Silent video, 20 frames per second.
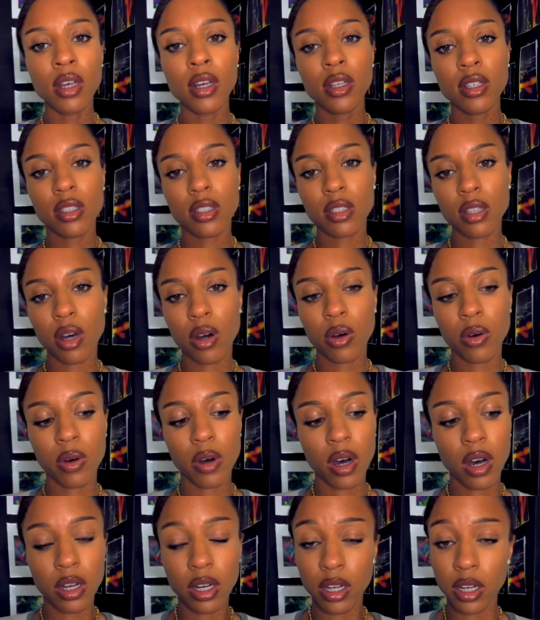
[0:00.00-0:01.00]
So,
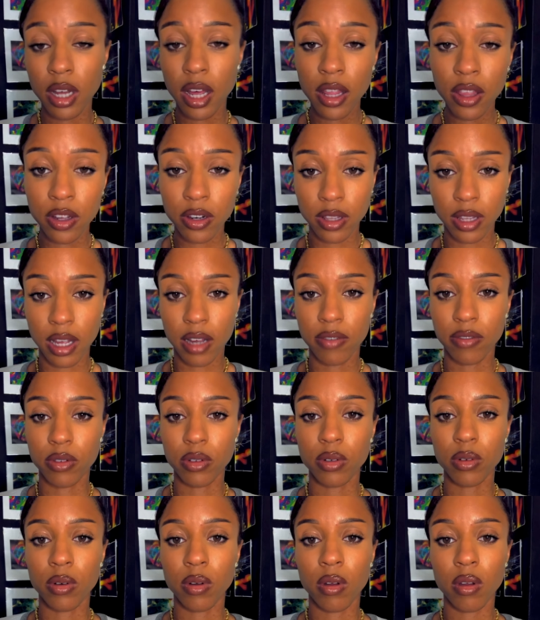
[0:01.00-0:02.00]
on another
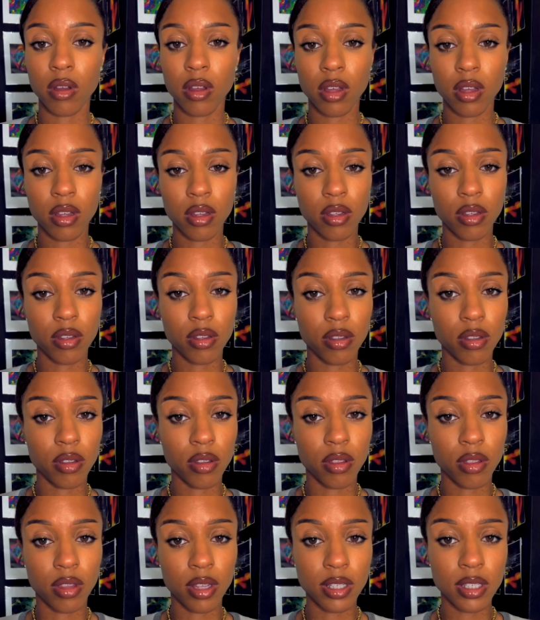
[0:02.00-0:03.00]
level,
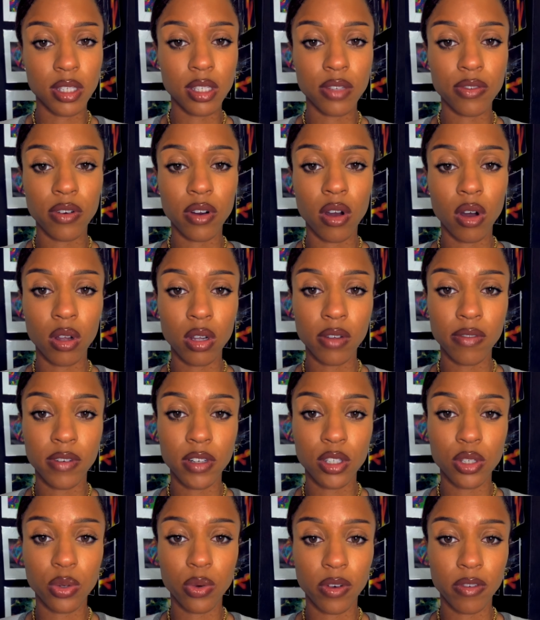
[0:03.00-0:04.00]
this is for all of
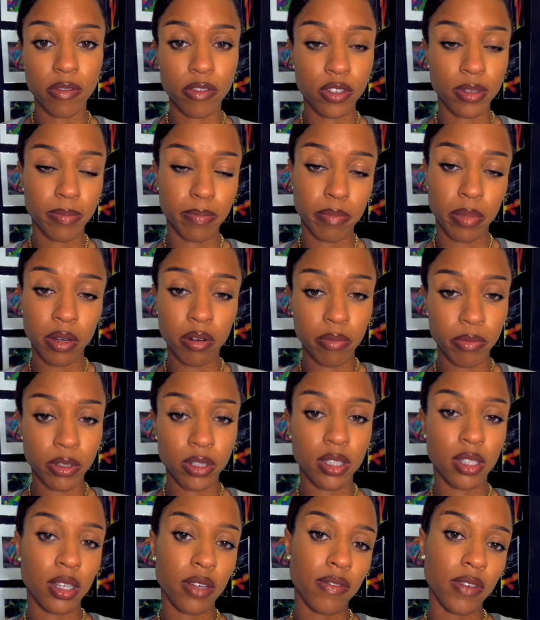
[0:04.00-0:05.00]
us who have re been
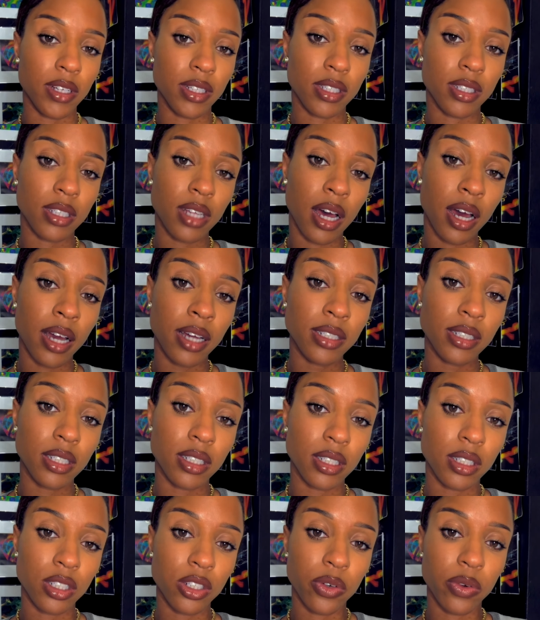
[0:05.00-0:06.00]
receiving signs
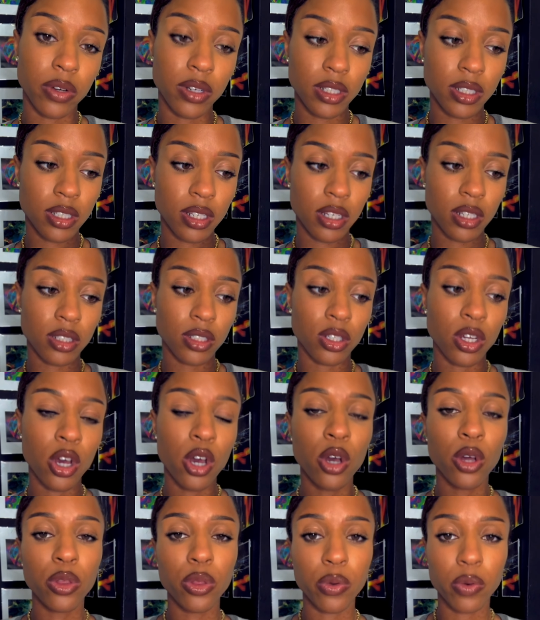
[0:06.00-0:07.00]
and synchronicities
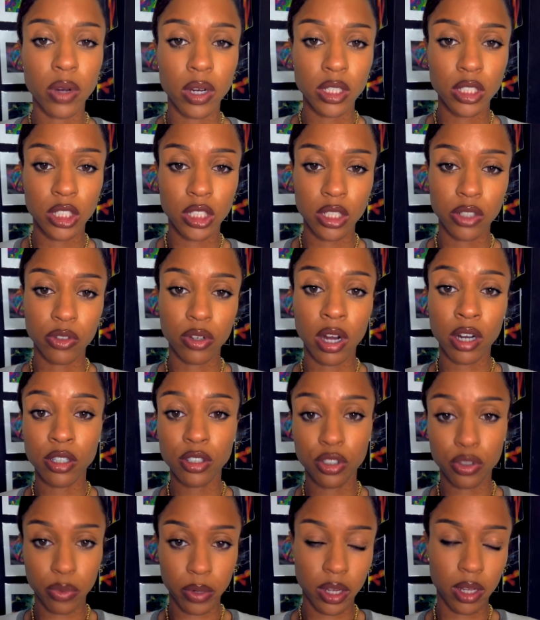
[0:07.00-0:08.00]
through our, our
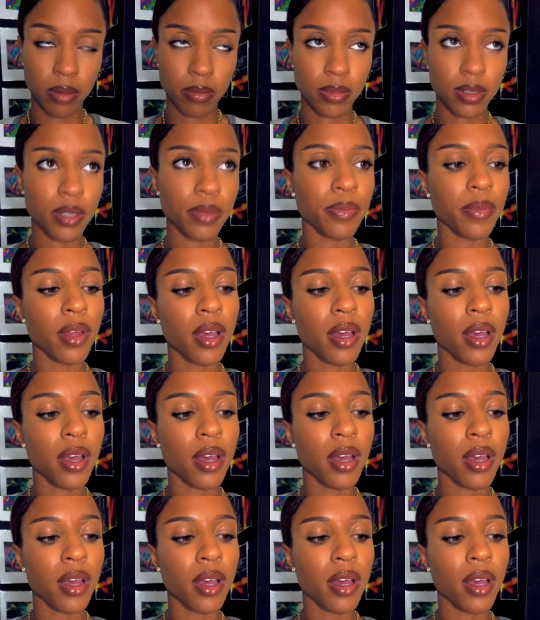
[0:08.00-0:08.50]
dreams.